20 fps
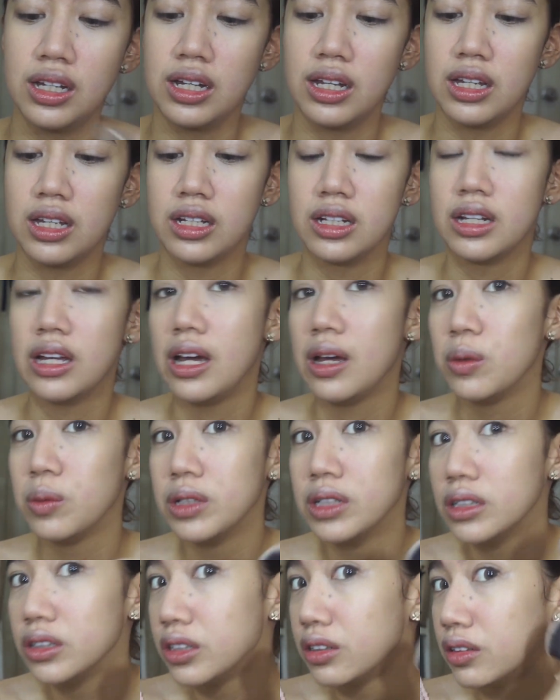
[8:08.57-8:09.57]
And I
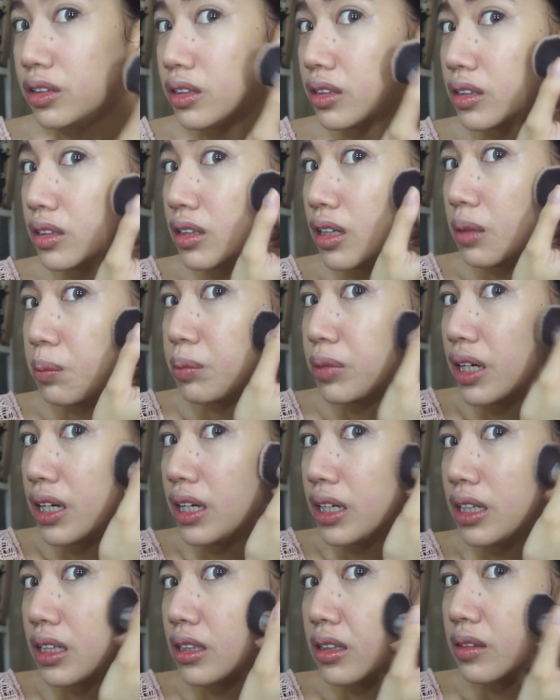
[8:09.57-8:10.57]
will
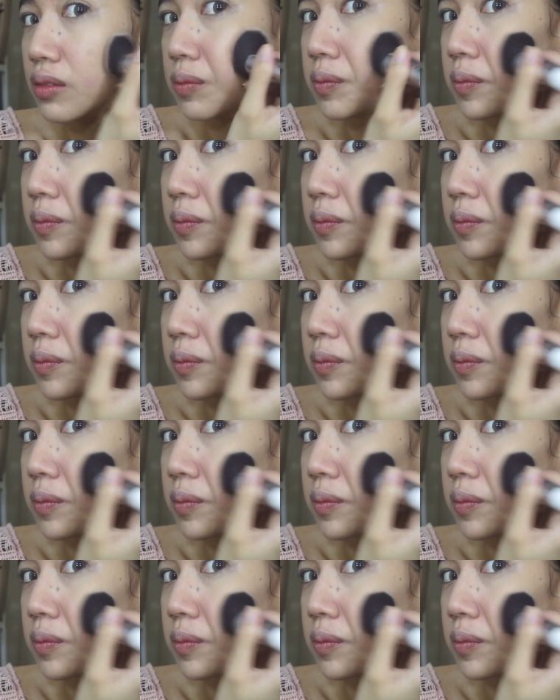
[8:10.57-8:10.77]
apply it.